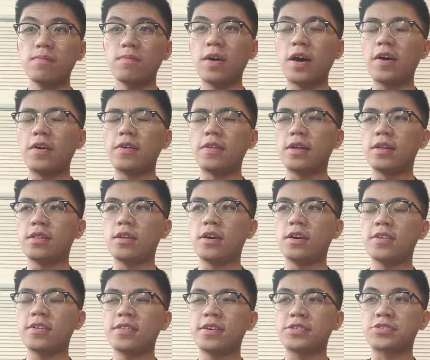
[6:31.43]
Wow, a
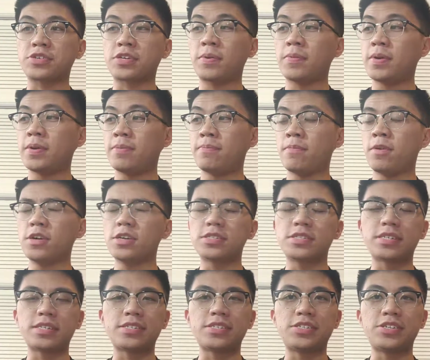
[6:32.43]
lot of things are coming in March
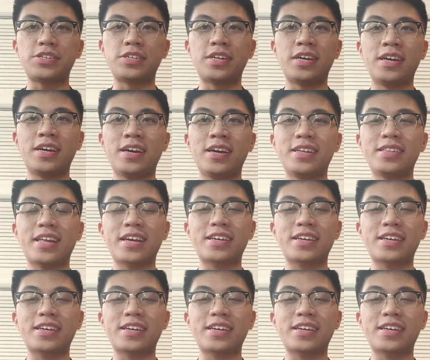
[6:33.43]
this year,